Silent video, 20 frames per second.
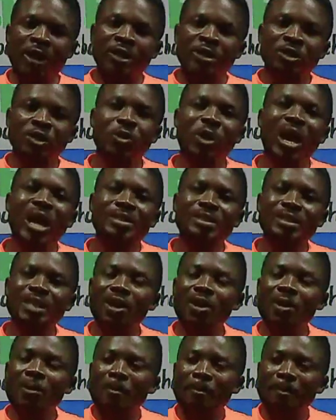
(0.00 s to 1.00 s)
So as a
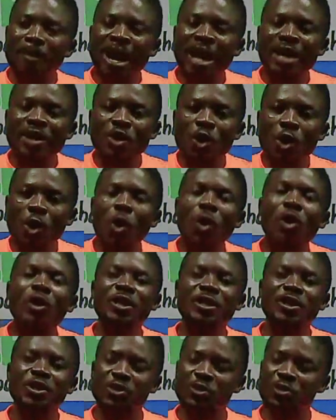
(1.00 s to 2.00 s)
man
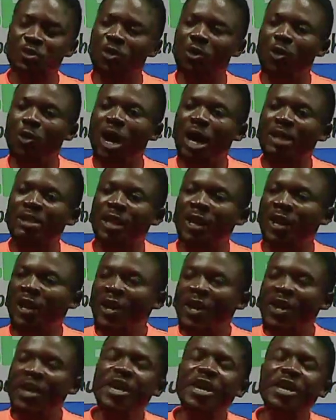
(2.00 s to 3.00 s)
calling you, or as
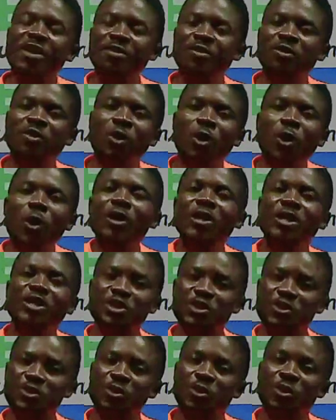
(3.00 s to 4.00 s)
he calling
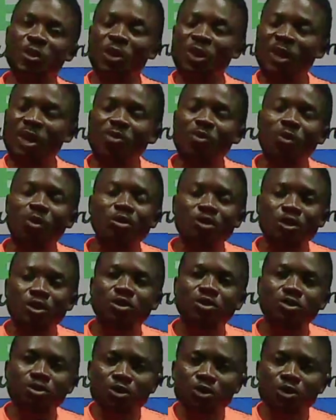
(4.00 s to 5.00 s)
you, he wants
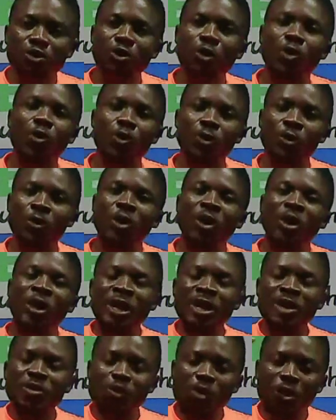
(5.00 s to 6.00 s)
to know,
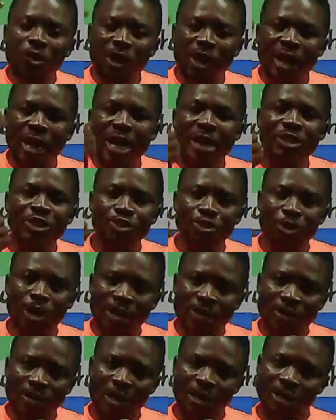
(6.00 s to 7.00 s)
he want to catch your
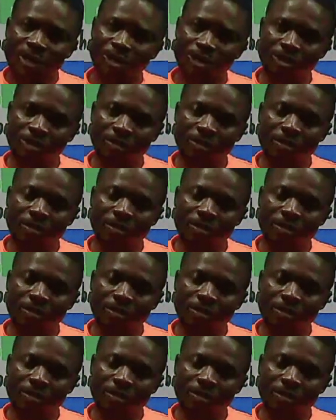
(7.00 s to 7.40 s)
attention,